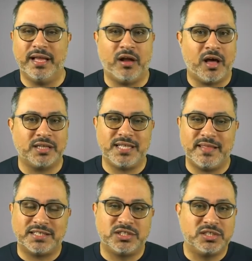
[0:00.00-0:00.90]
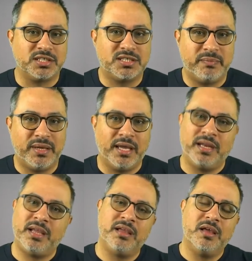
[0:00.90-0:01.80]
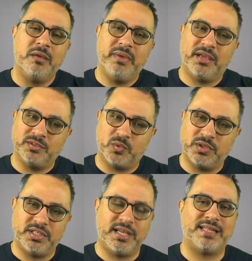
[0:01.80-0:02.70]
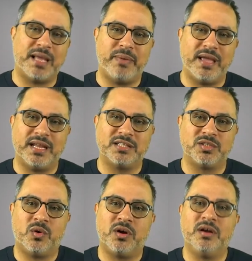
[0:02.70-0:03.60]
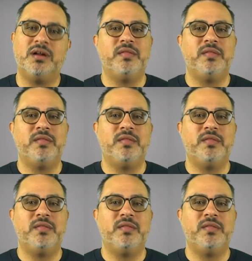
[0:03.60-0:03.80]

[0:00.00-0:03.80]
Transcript: And honestly, that's just the beginning because once you get that Paydex score,